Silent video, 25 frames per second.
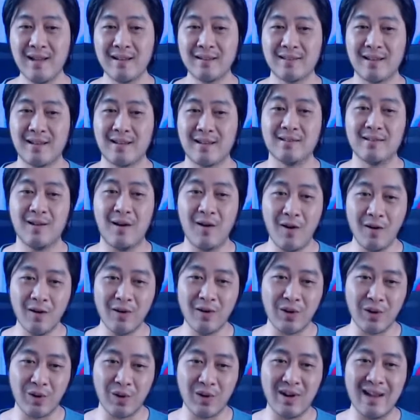the
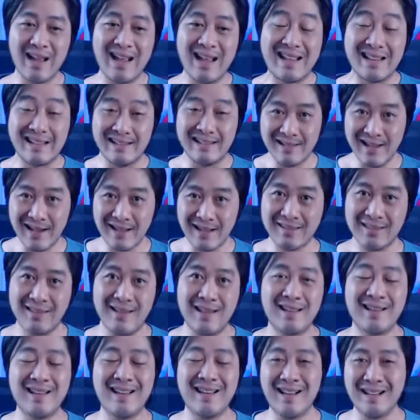longer
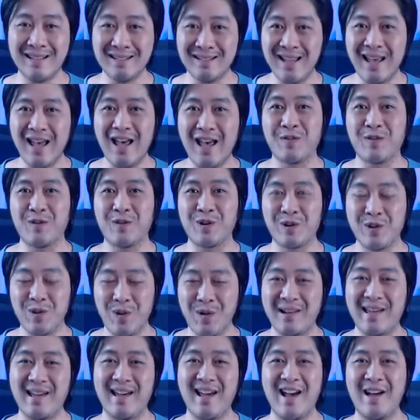nothing is ever
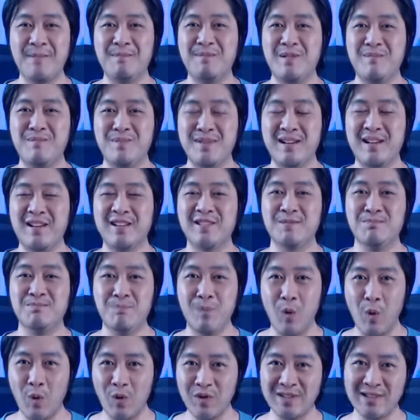going to happen, because
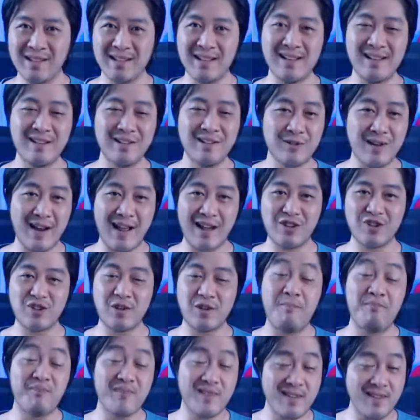most of the
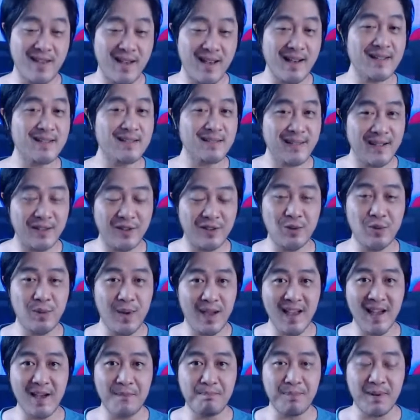interaction, yes, they do
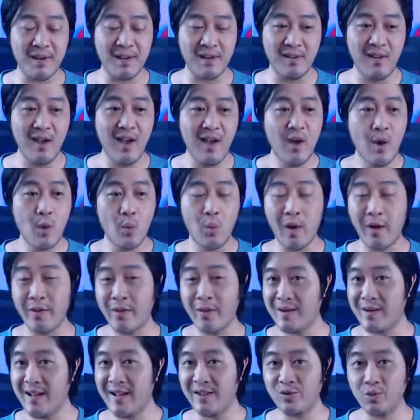happen,
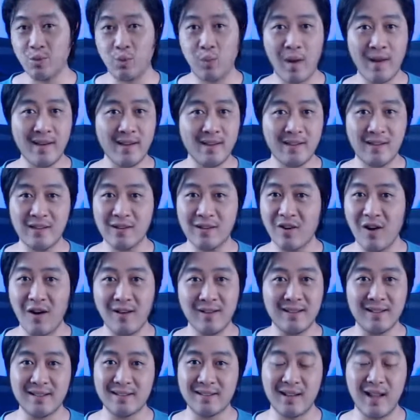whether it's right here
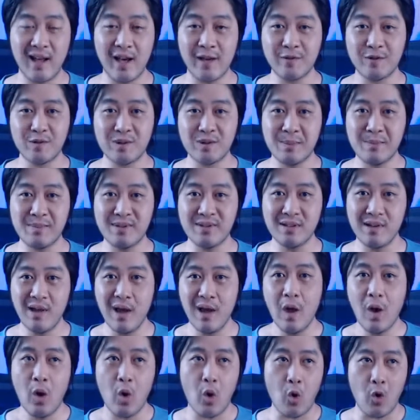on these live streams,
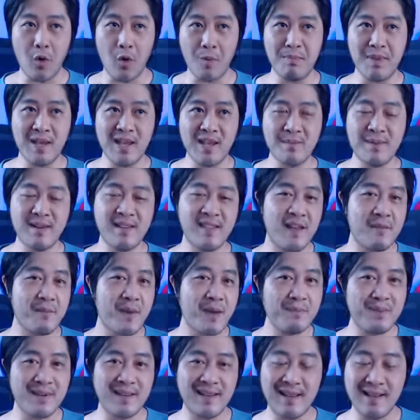or maybe they
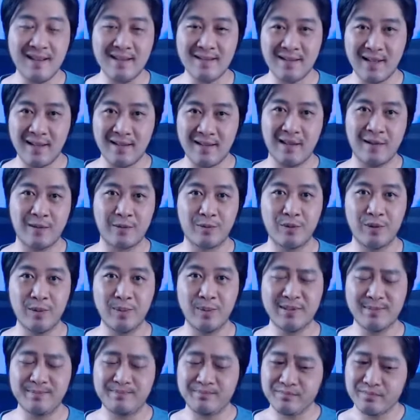might be inside the
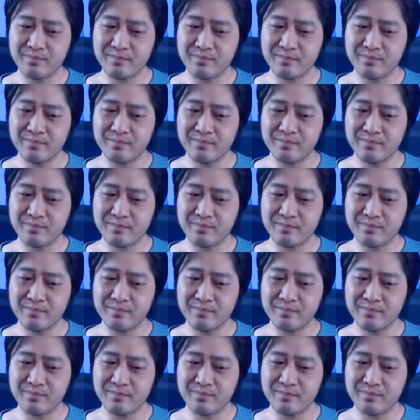groups